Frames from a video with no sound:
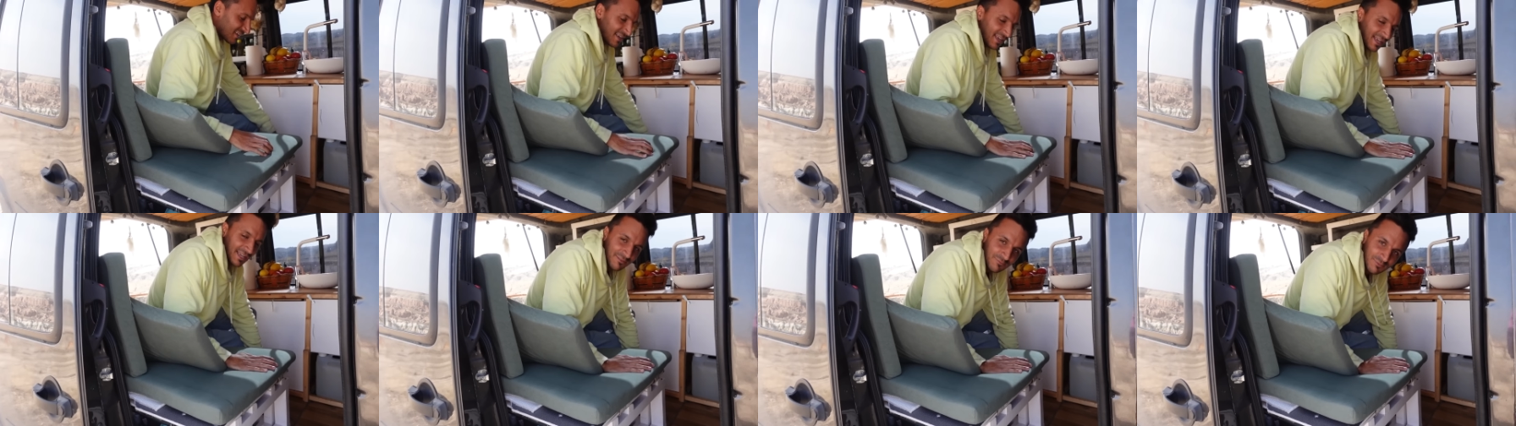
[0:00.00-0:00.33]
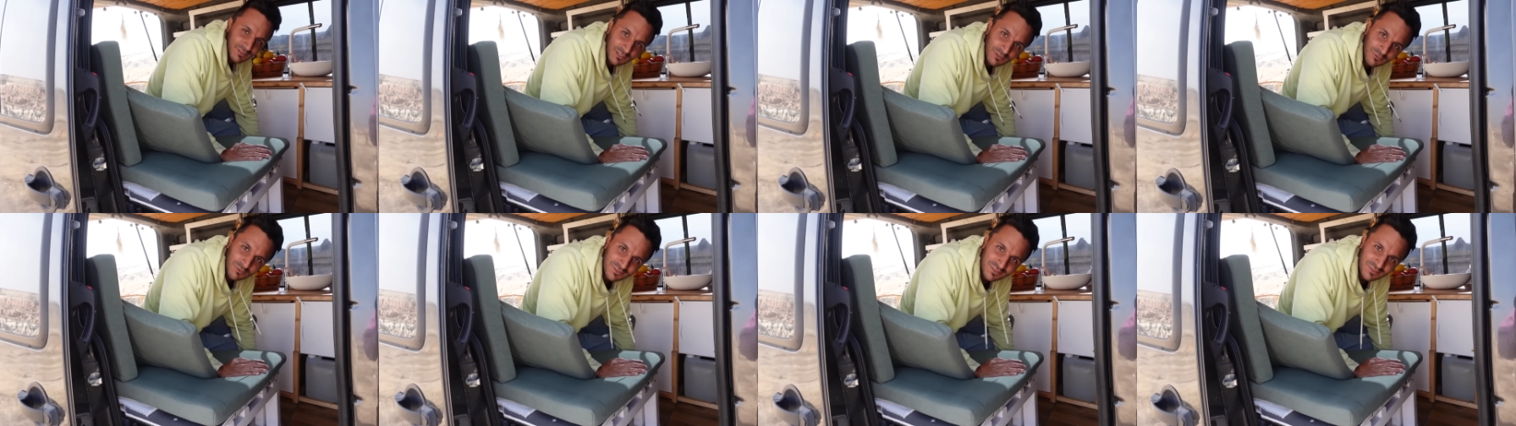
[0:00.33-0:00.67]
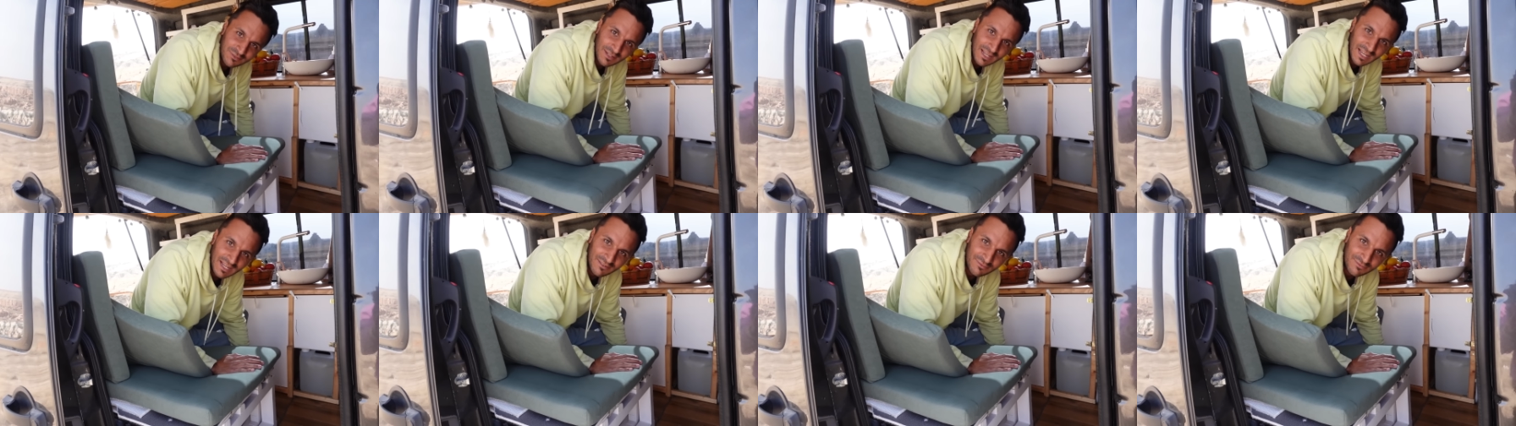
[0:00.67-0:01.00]
And we
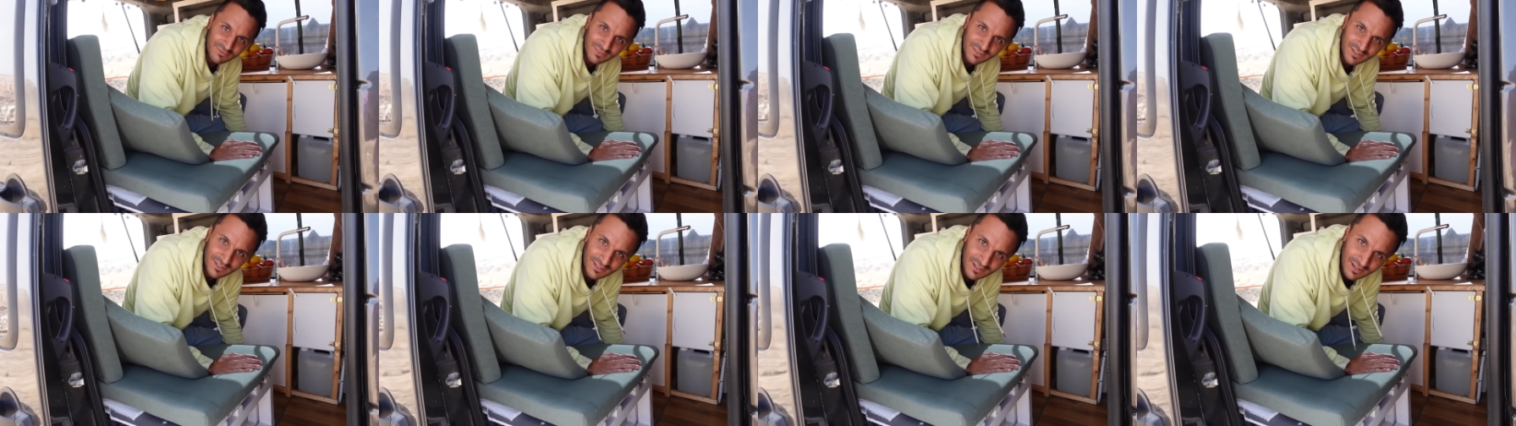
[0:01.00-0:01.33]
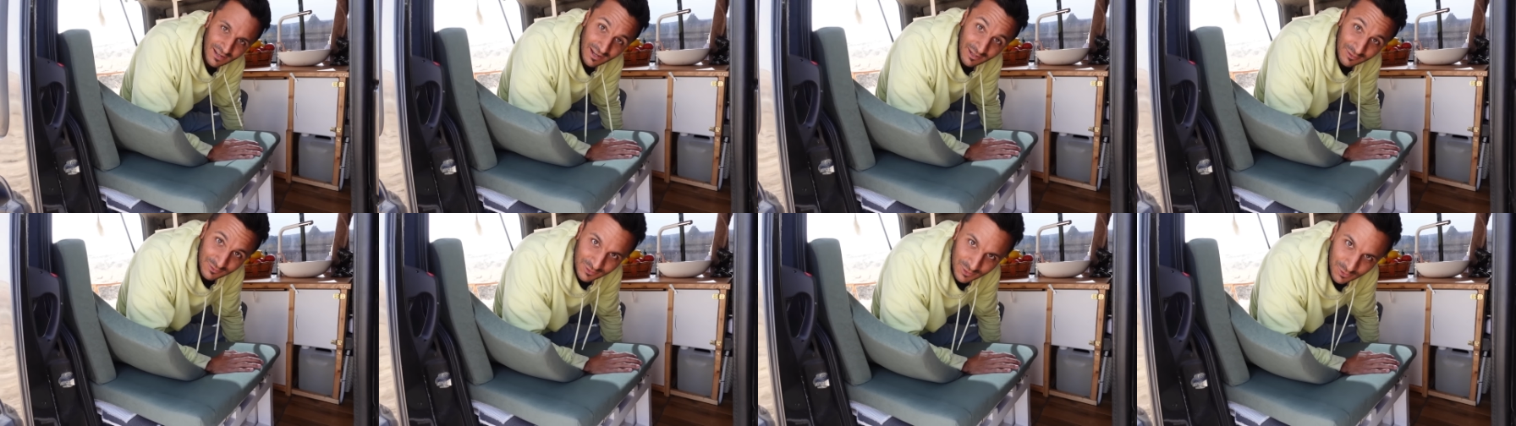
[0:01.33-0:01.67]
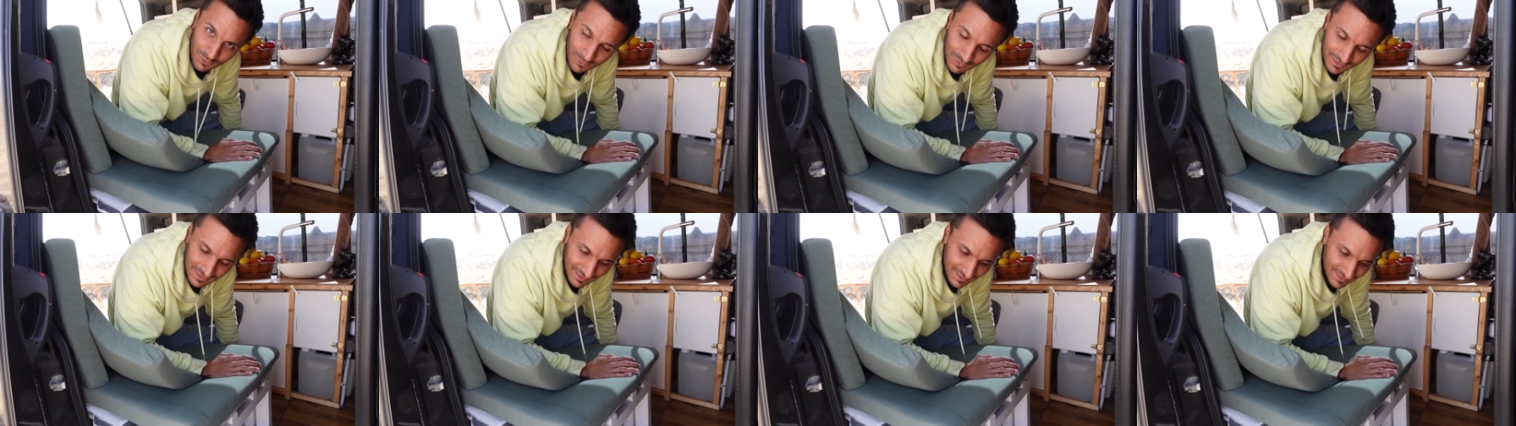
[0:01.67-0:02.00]
also have our
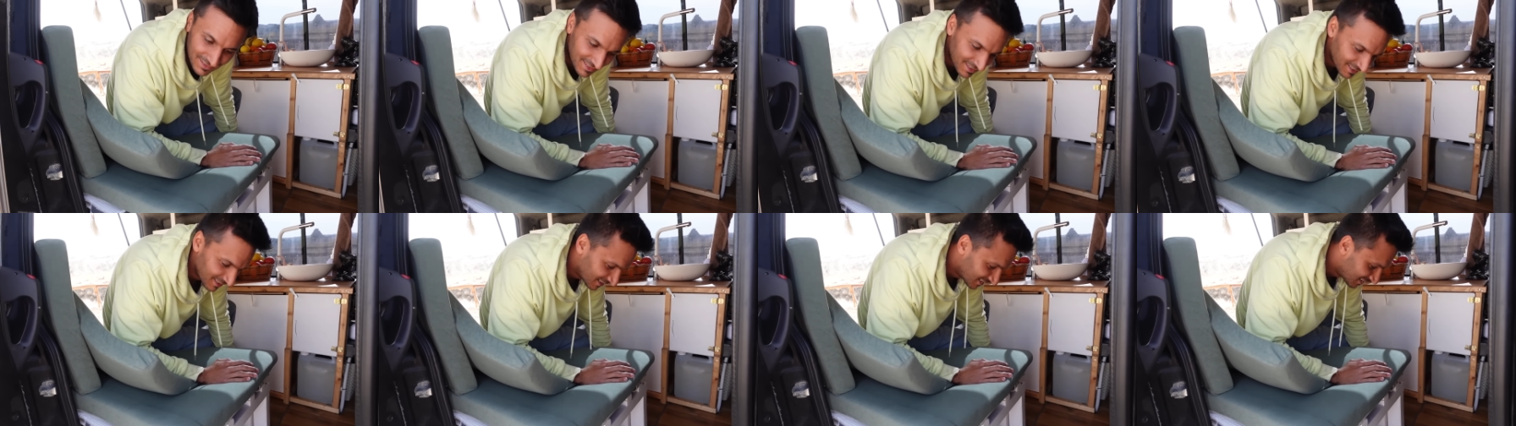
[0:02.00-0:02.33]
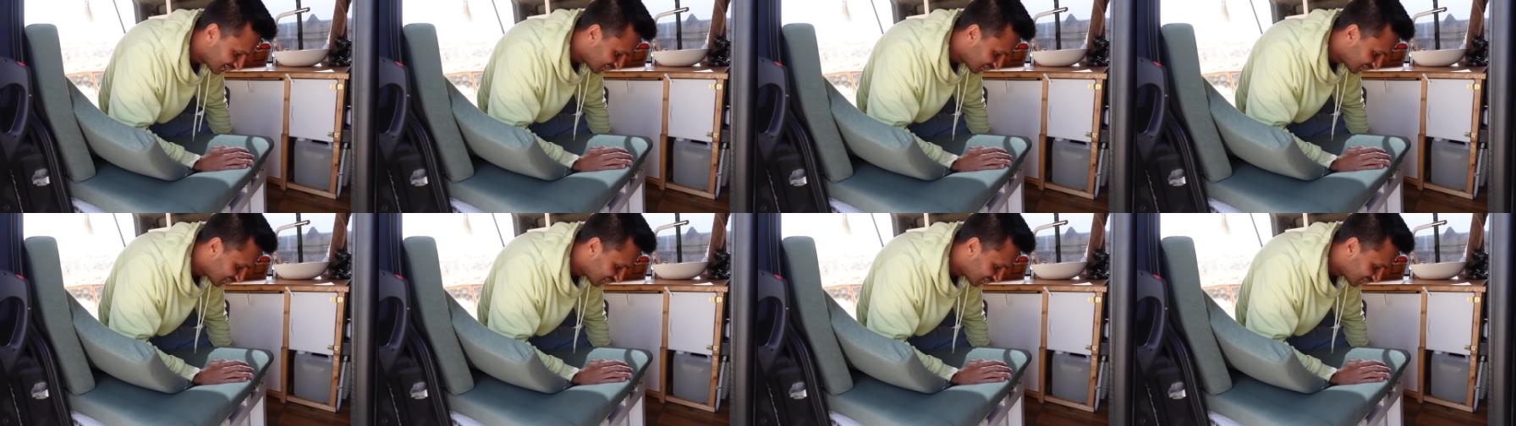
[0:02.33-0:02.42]
toilet,